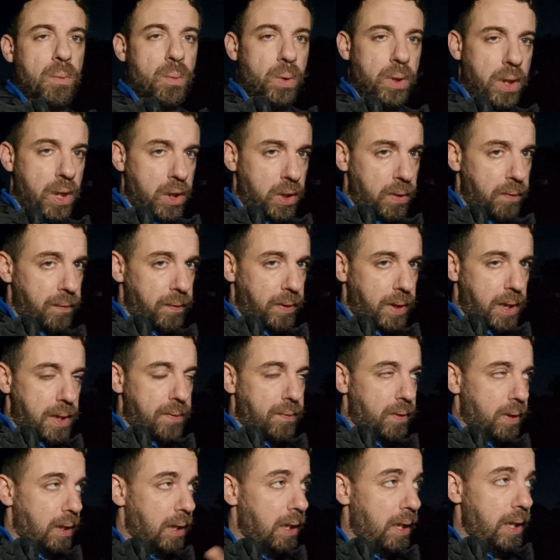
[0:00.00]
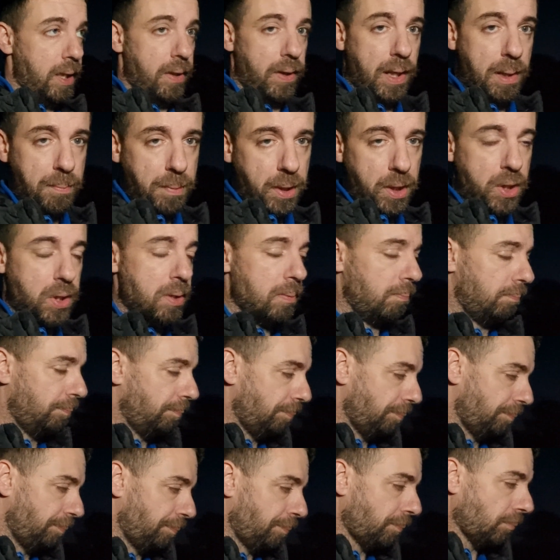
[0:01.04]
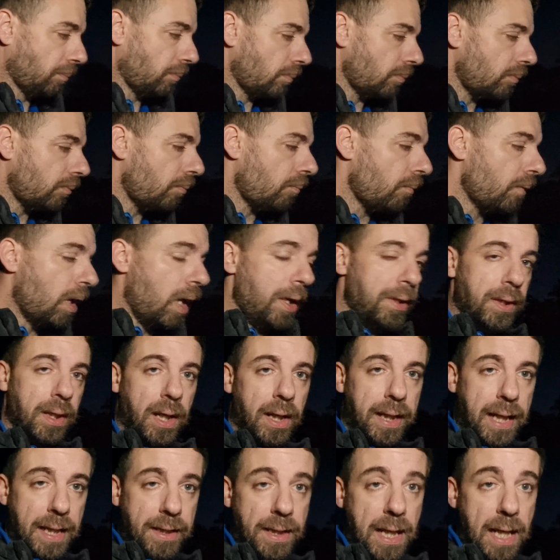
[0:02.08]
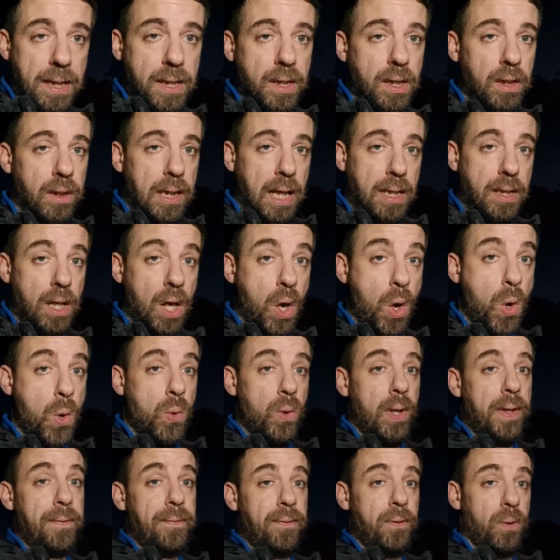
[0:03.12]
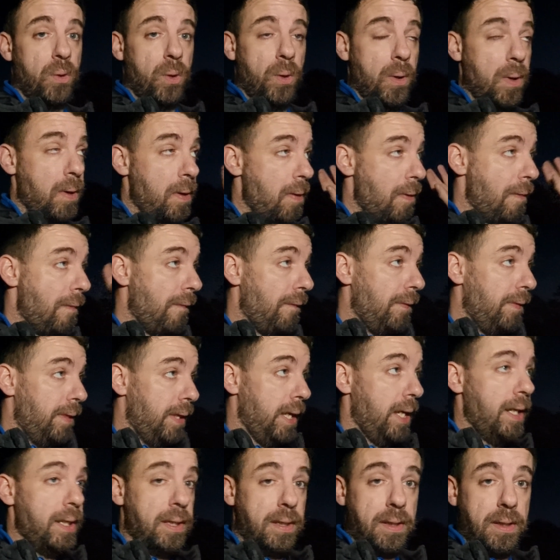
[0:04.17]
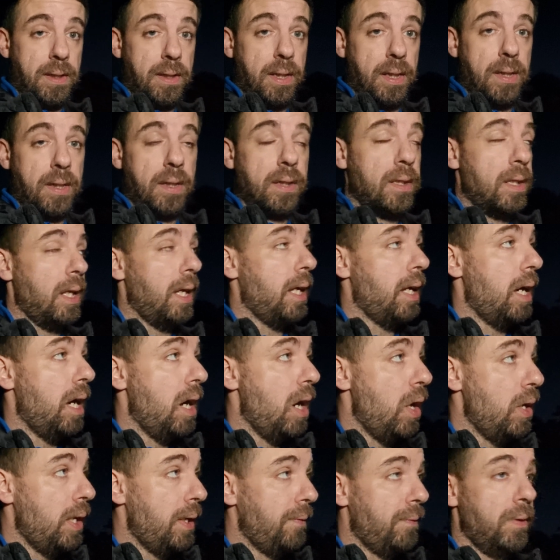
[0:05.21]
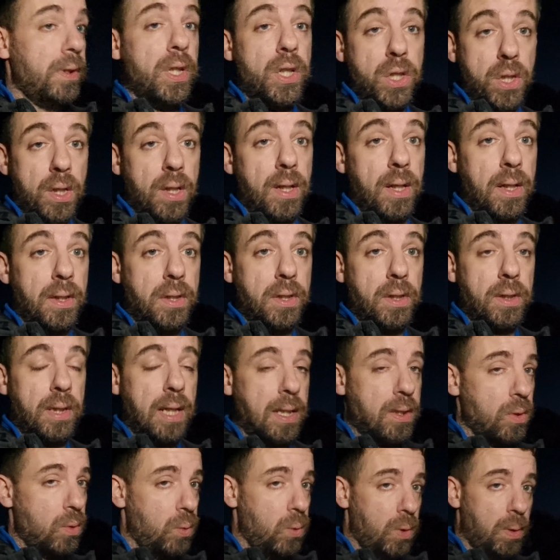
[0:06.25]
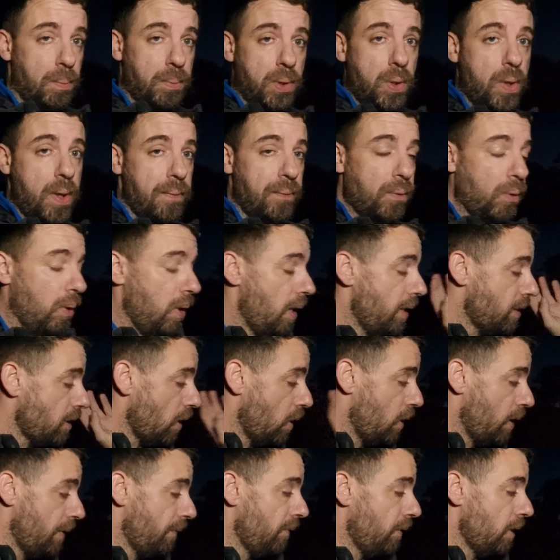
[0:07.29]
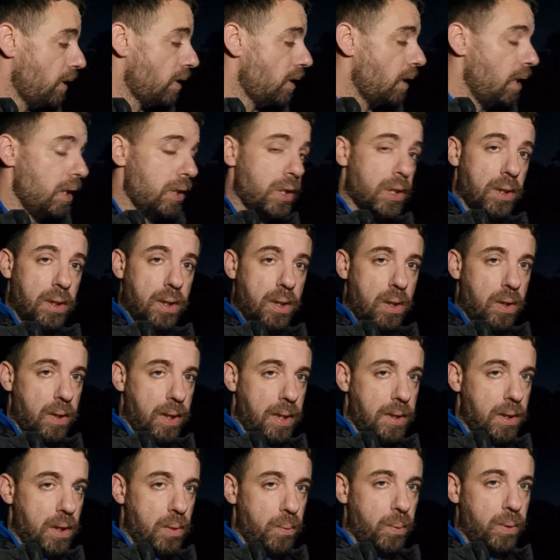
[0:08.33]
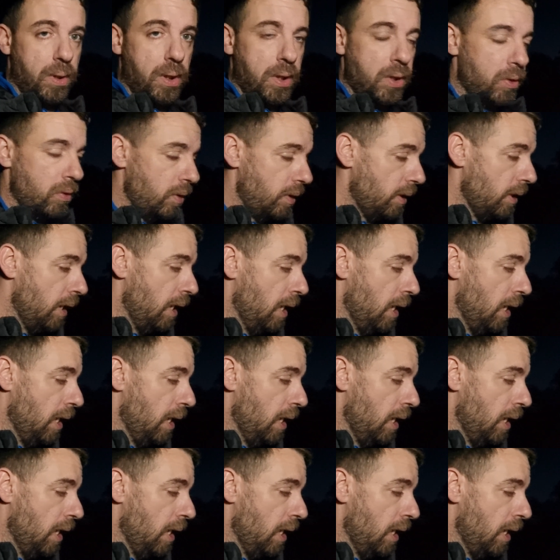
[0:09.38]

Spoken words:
100 for this, for the cleaner image. And again, that's only for this. This is only for the church. That's all I'm doing it for. It's only for the church at ISO 100.